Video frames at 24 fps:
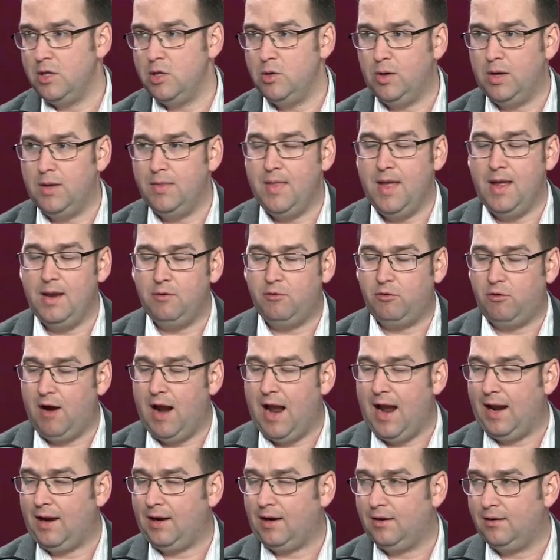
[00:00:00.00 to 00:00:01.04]
you can then
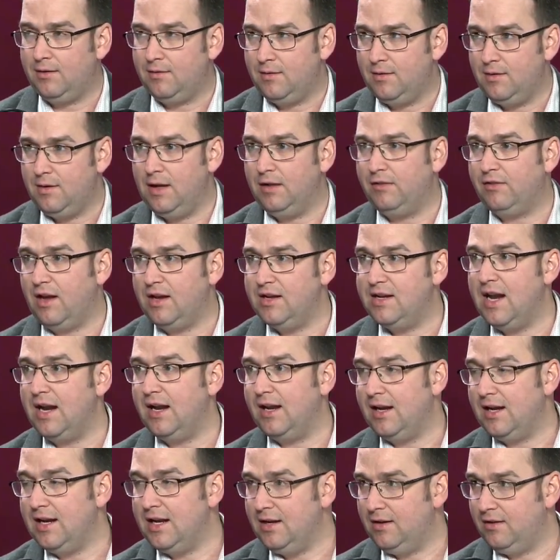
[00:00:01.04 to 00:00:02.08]
track its
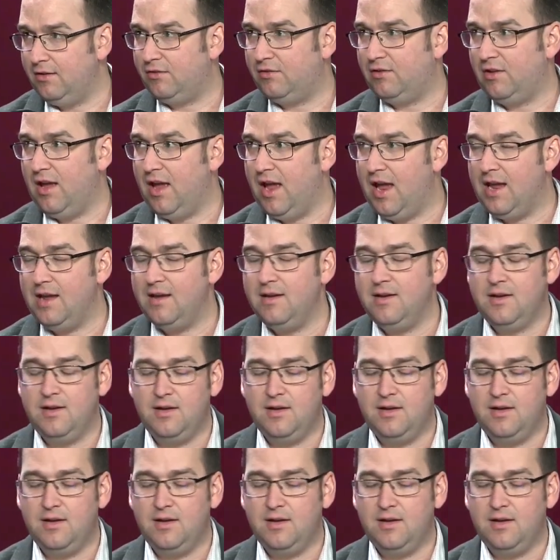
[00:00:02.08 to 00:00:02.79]
identity to say,